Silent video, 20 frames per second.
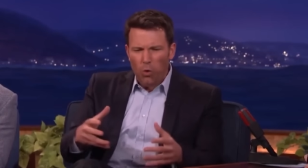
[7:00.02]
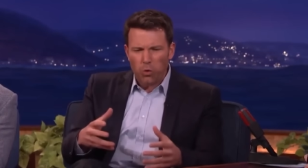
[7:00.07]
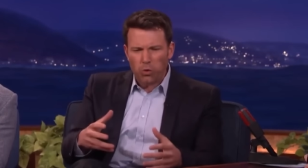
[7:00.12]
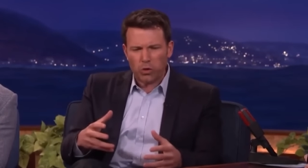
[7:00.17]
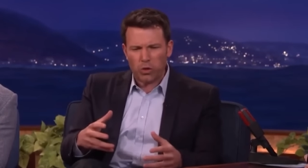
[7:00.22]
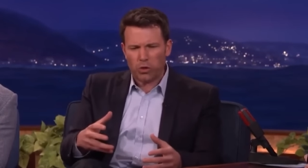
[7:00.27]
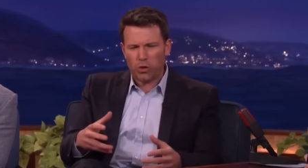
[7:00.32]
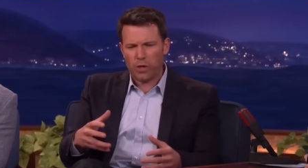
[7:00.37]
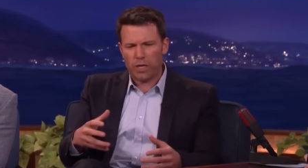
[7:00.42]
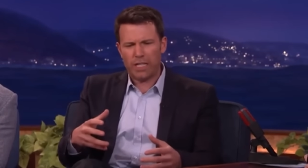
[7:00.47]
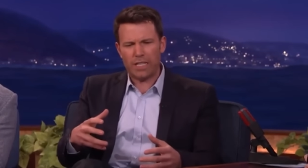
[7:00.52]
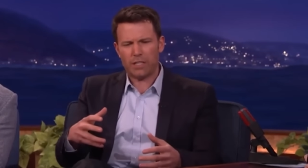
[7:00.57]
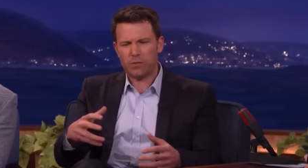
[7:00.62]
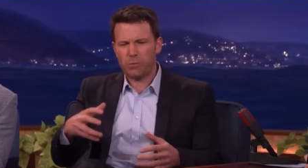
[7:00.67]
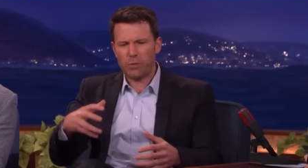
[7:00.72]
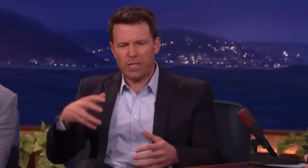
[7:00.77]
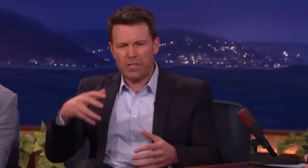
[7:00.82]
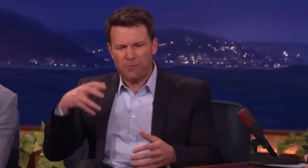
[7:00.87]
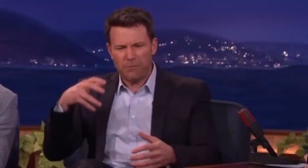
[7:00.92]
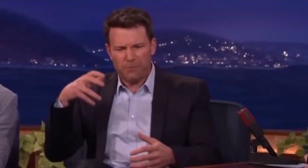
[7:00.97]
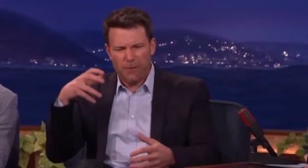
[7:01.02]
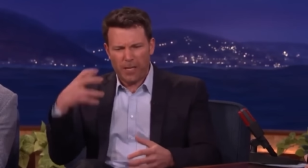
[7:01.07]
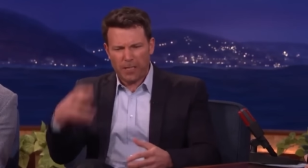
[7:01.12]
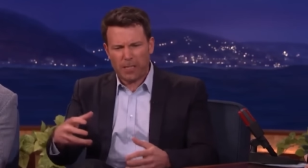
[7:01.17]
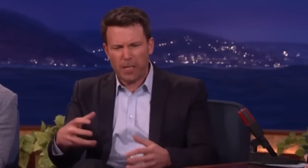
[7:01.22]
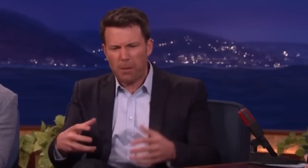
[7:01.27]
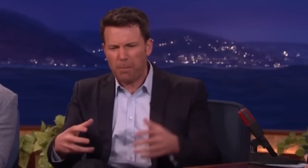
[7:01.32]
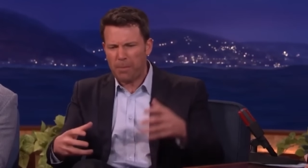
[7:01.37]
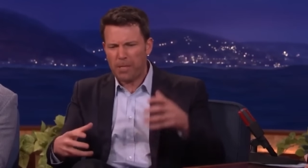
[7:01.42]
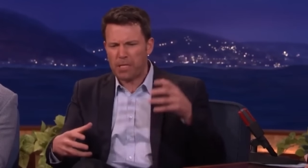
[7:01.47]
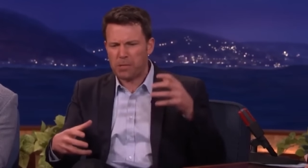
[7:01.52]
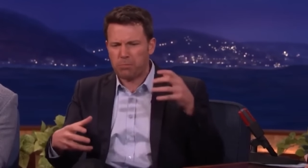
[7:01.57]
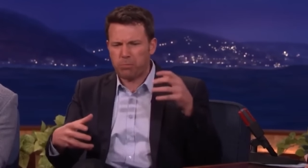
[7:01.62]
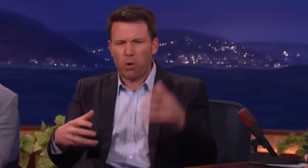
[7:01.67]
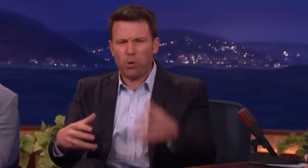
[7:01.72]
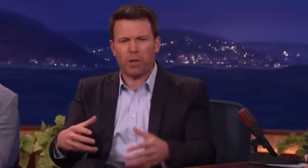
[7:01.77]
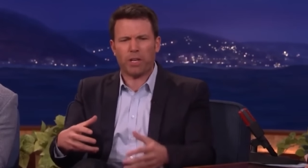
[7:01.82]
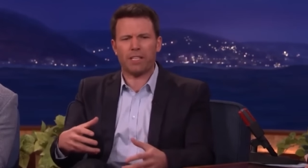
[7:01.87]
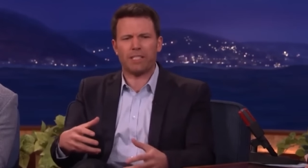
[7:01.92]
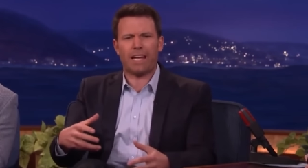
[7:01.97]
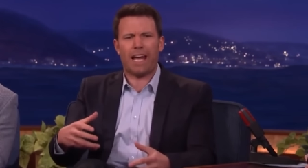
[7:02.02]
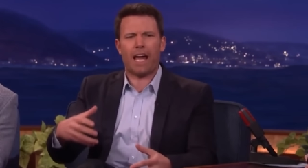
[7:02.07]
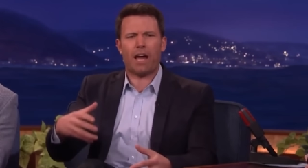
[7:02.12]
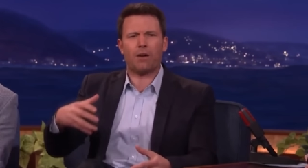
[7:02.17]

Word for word: to regret getting back together with J Lo.